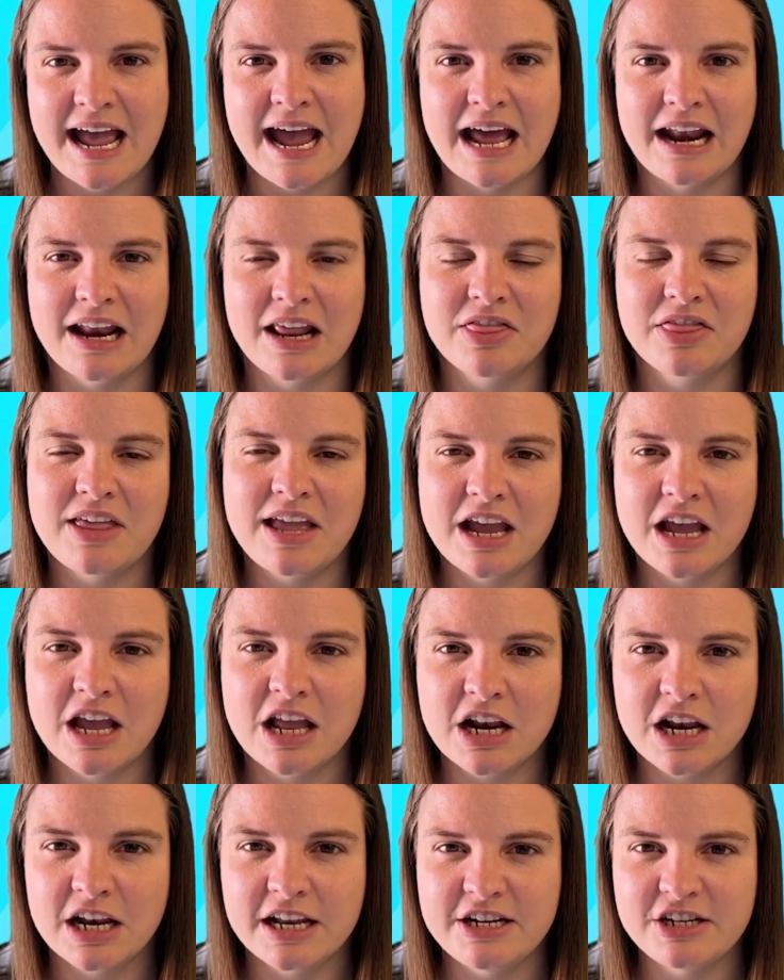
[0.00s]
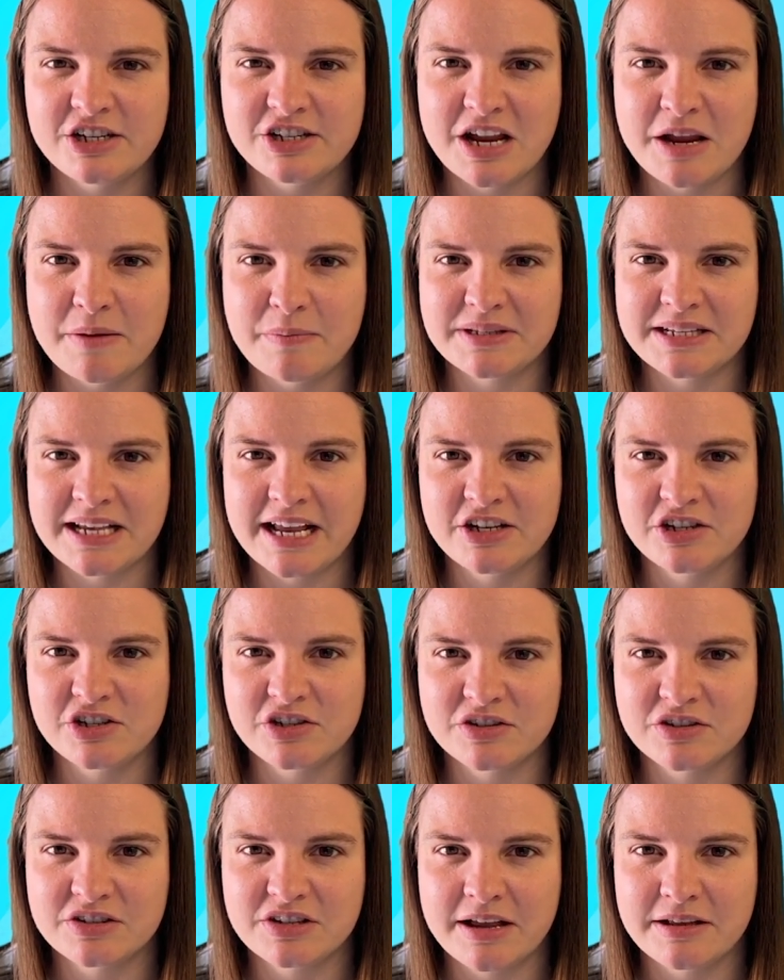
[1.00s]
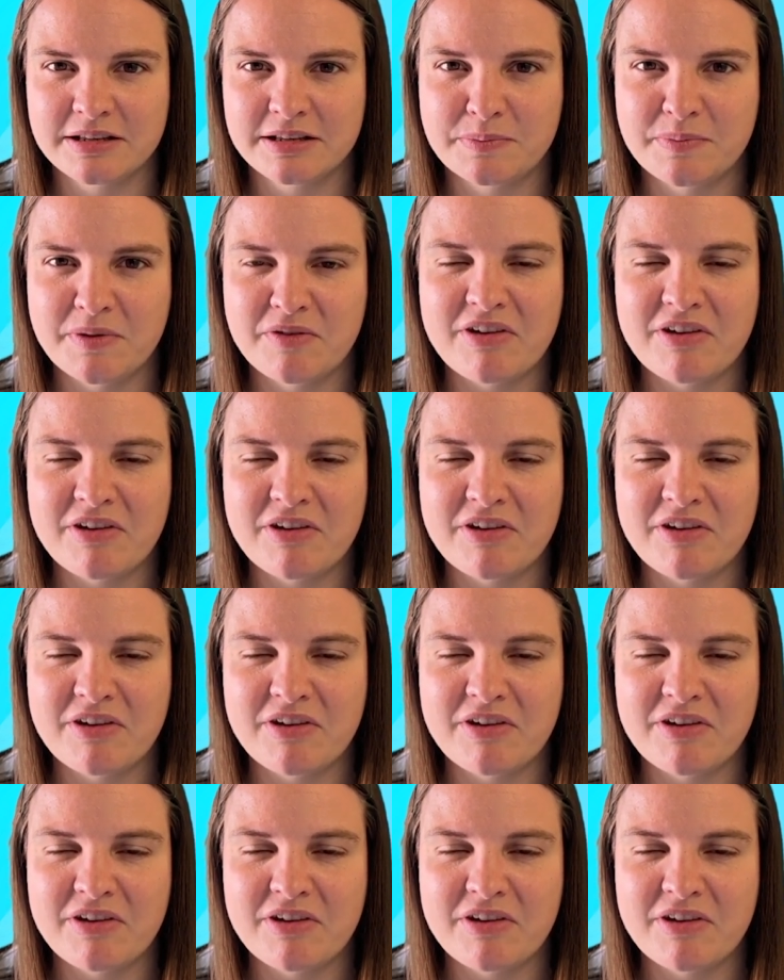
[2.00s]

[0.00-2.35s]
And I think clean sheet potential is going to be